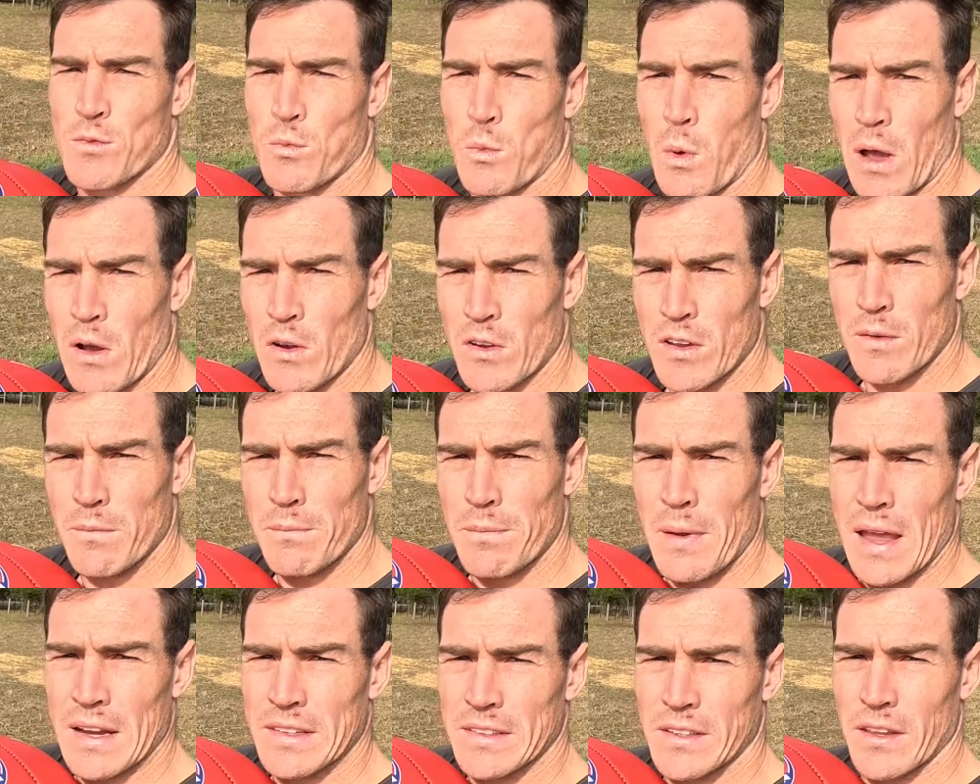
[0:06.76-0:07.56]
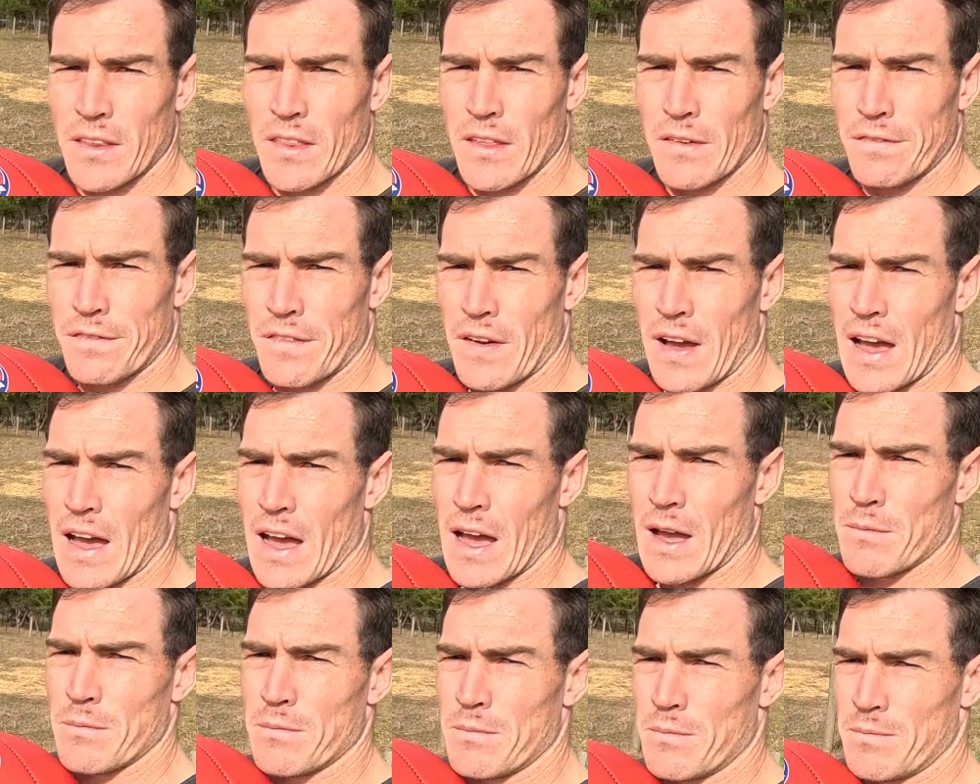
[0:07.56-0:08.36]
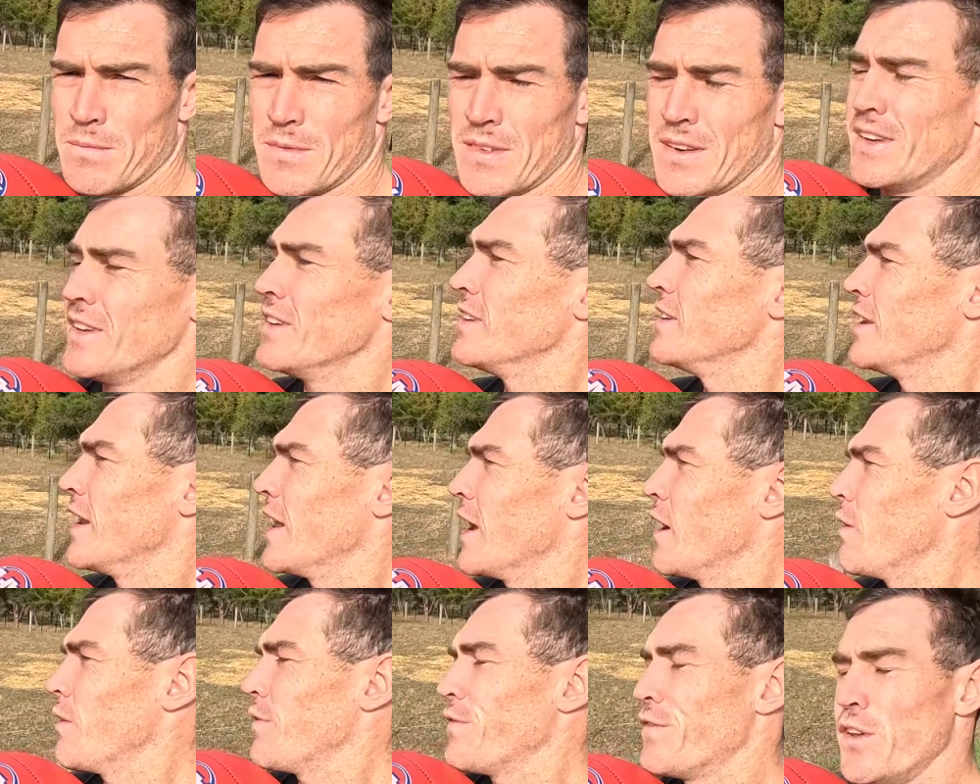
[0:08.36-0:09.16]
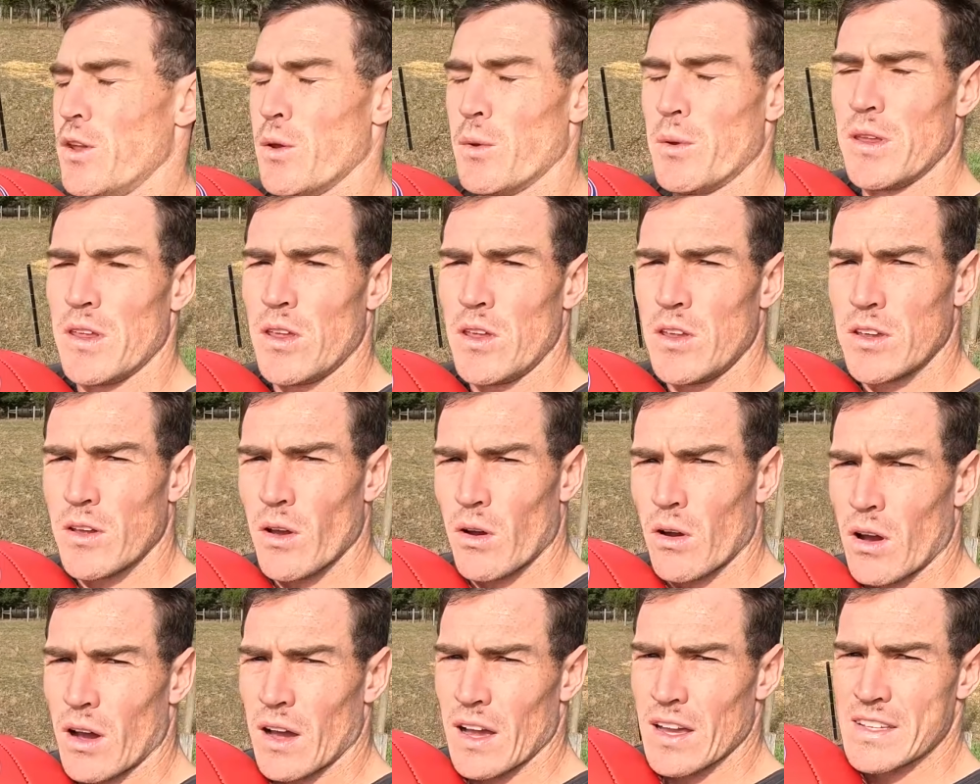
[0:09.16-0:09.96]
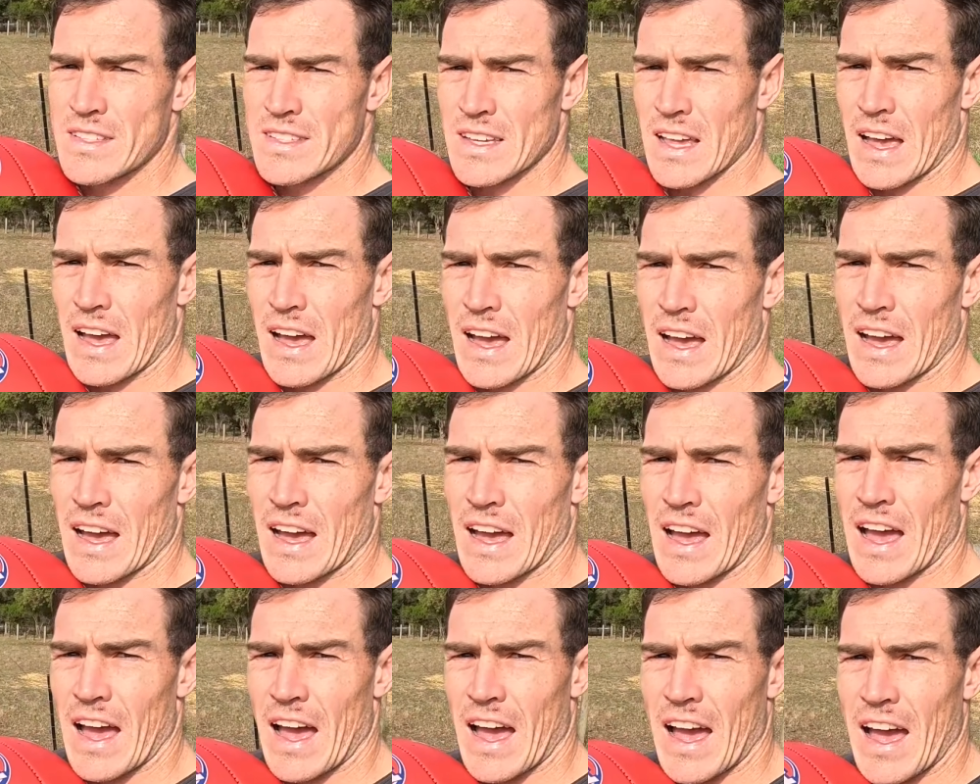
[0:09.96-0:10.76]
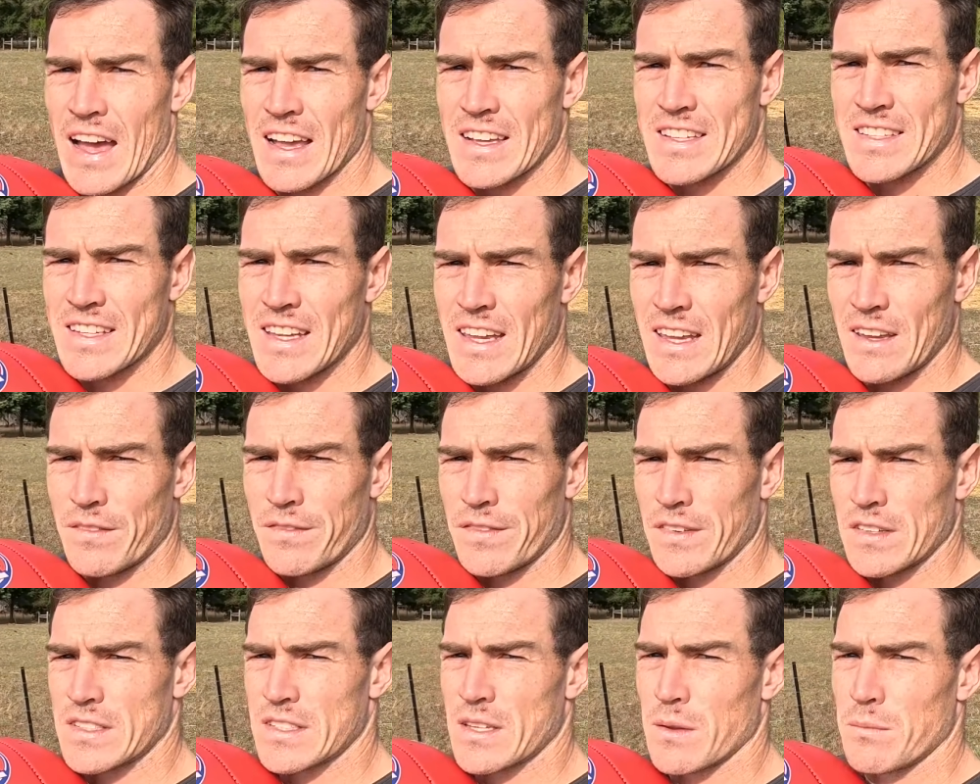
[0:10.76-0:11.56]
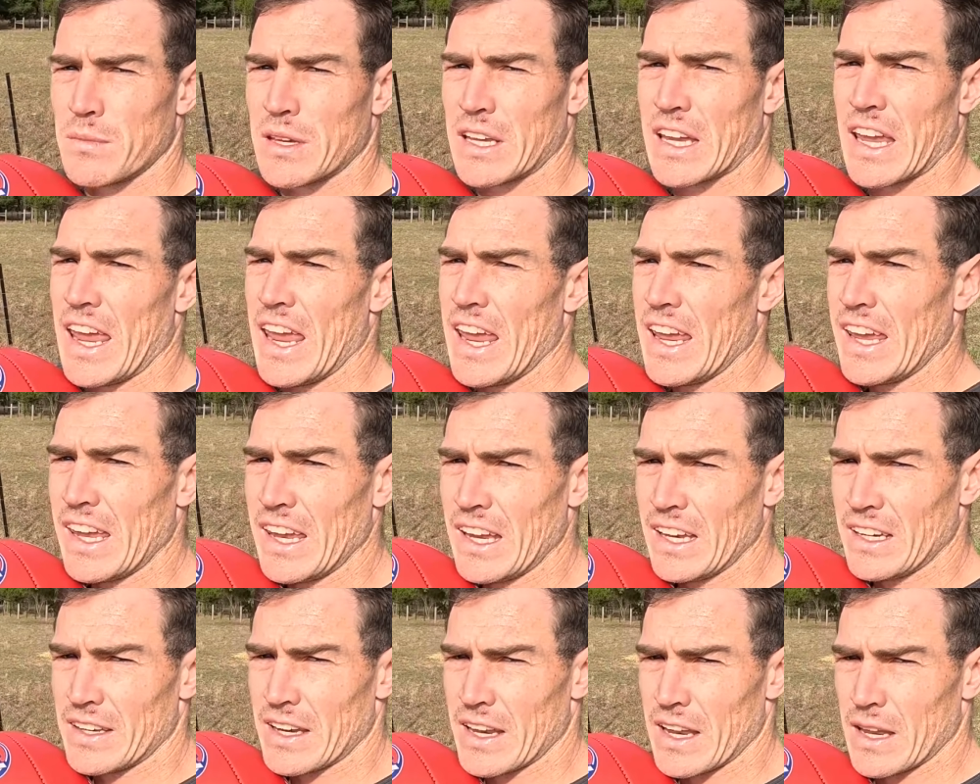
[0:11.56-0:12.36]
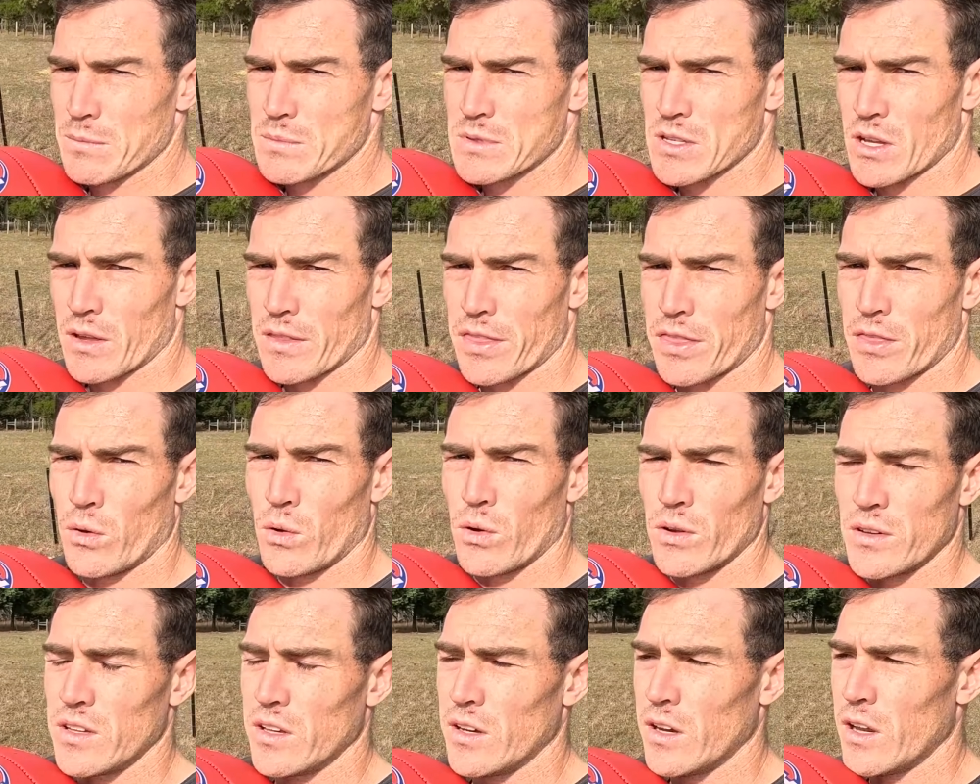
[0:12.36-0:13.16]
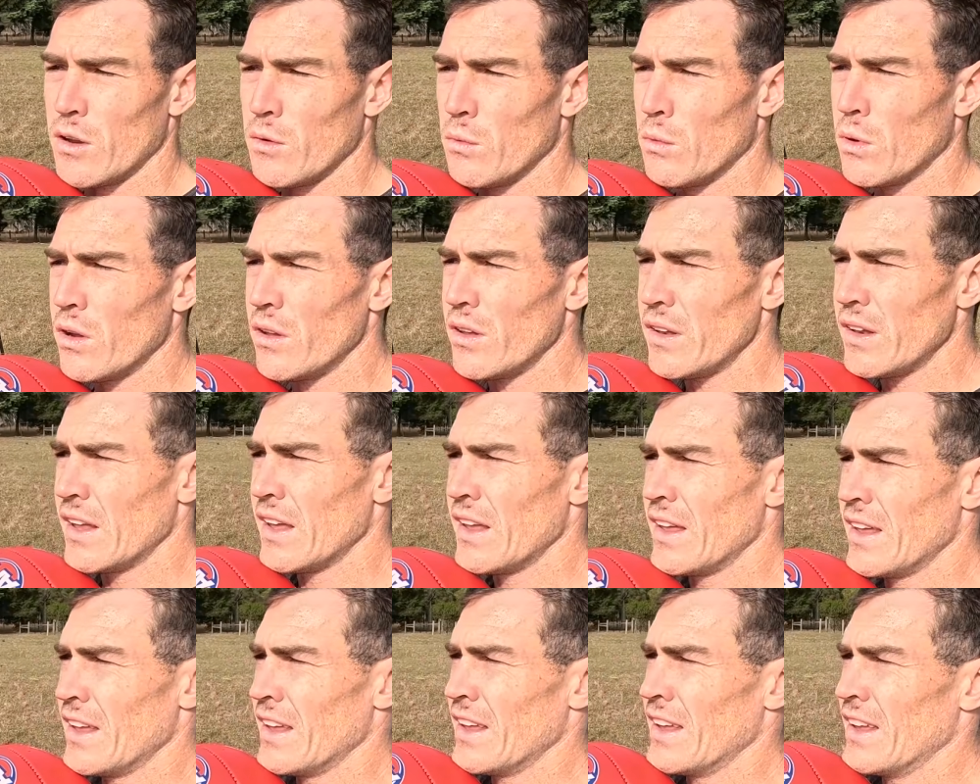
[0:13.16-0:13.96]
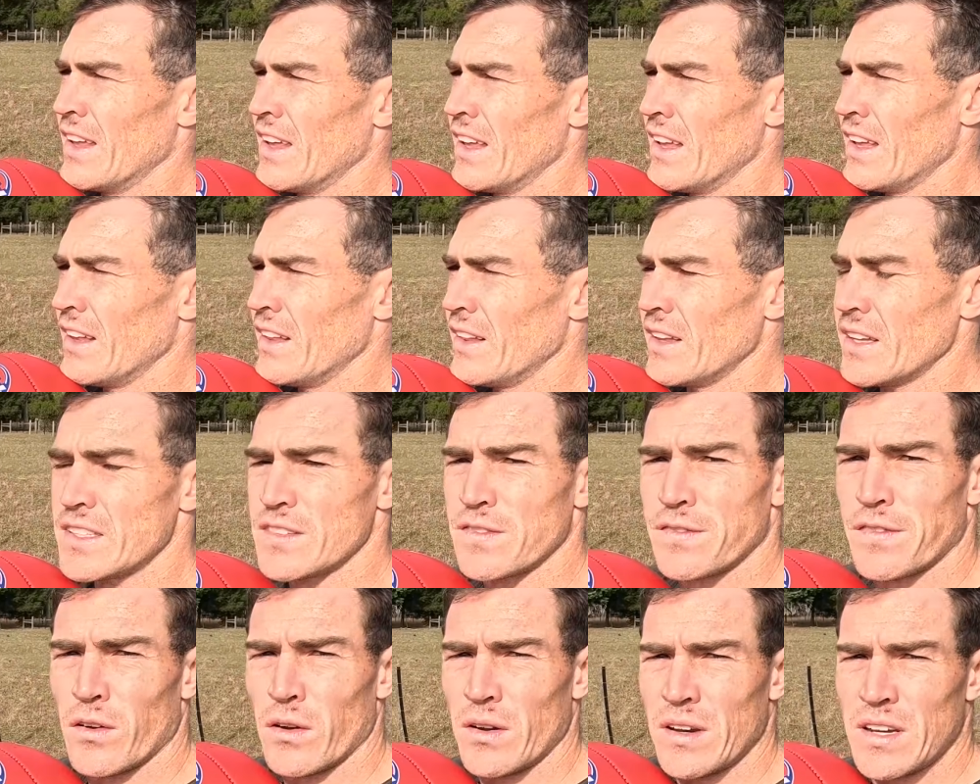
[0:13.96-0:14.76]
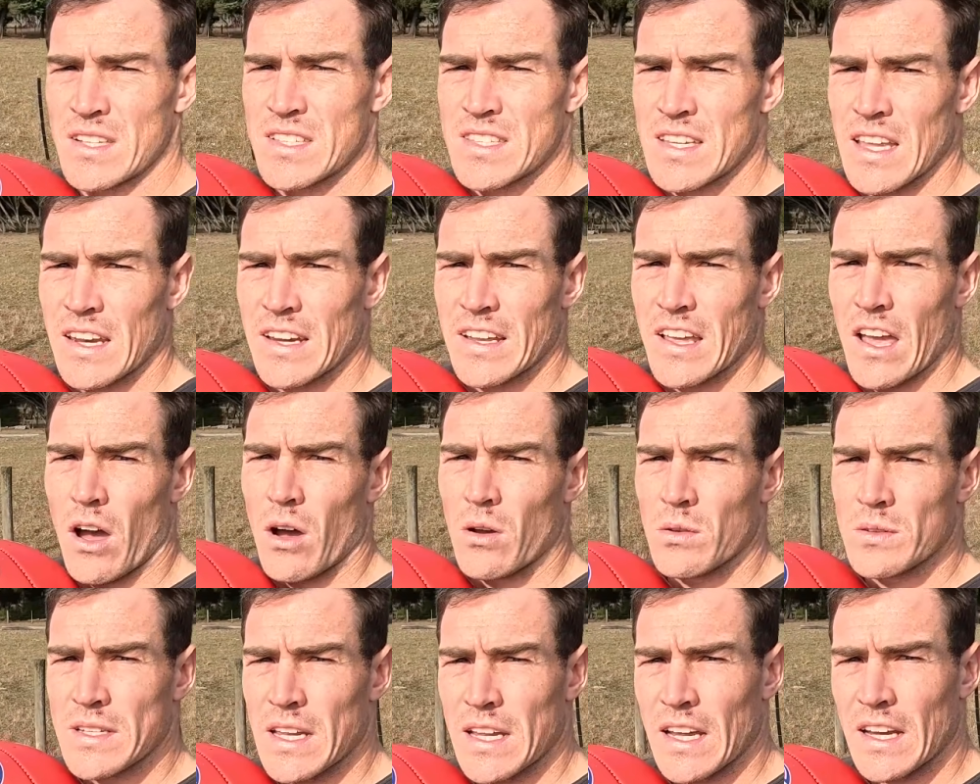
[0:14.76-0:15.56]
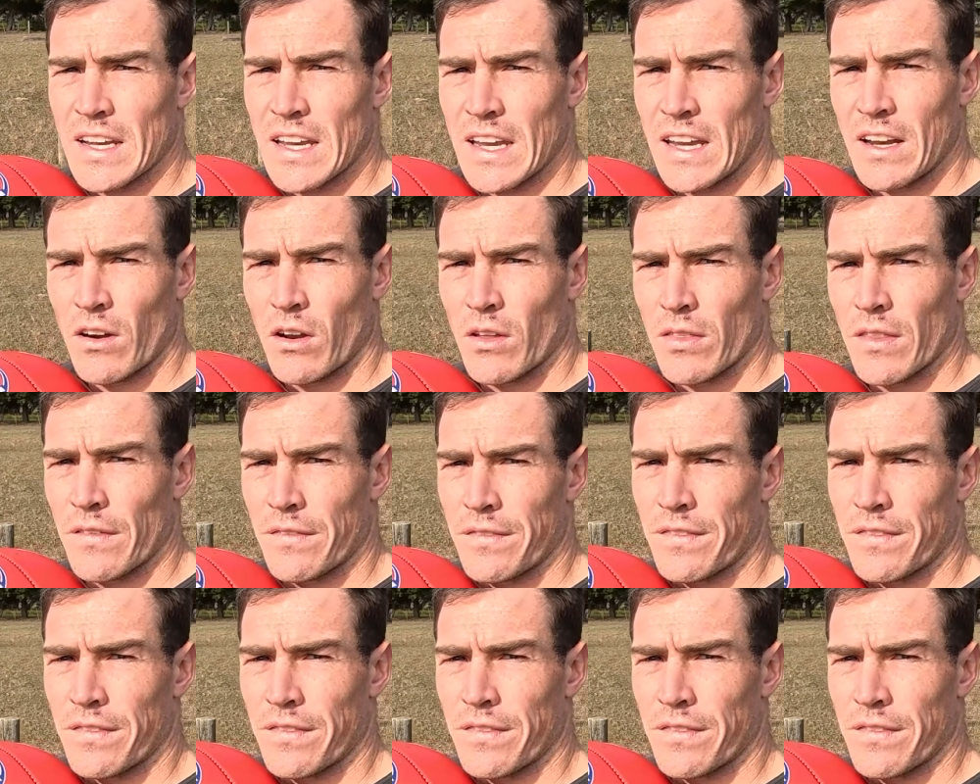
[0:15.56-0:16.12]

welcome back to the farm. Now, a few of you guys are asking for some kicking tips. I thought, you know what? Let's find a set of goals out here on the